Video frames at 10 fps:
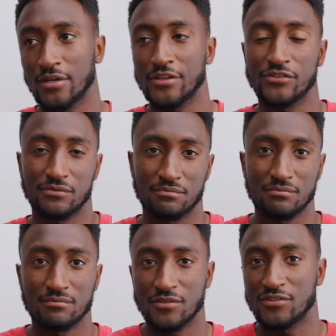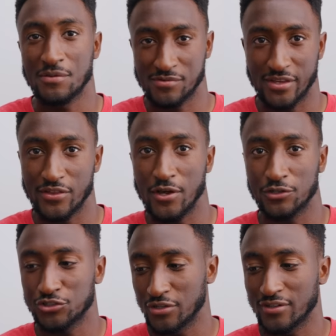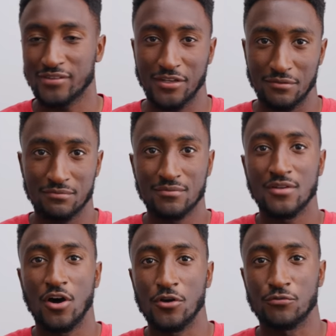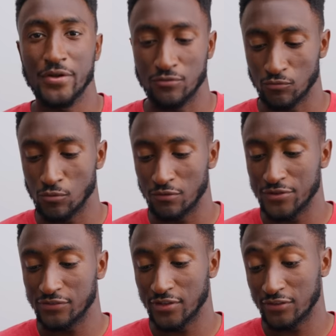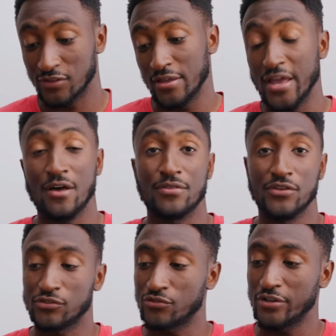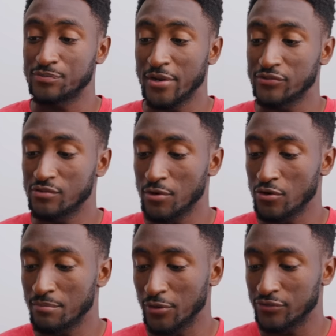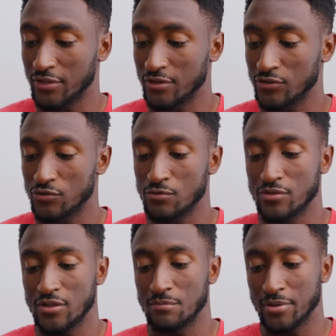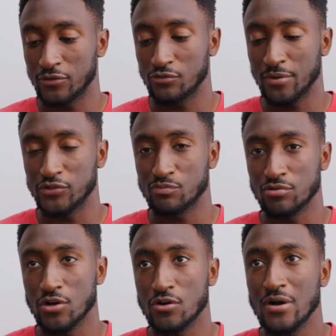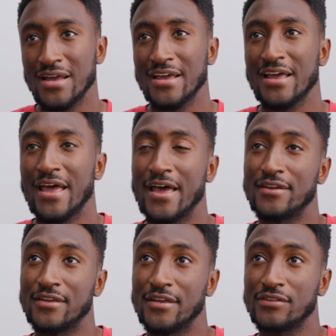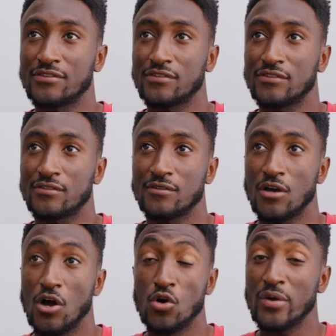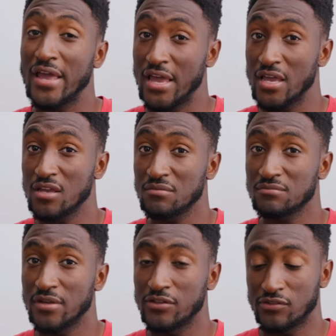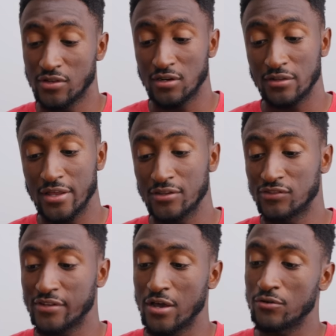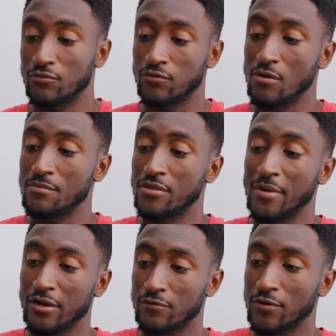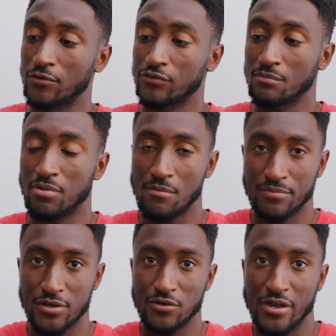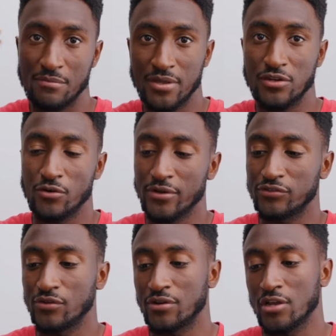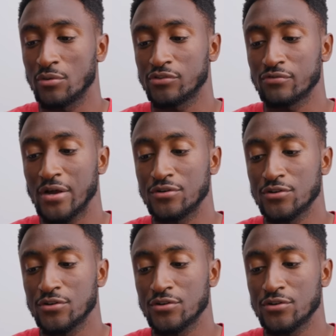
At least seems like they all should. It's like a unwritten rule of these things. Yeah, these are transparency mode built into the Pixel Buds Pro and it's okay. It's going to let in sound from the microphones and pump in your ambient noise so you can hear what's around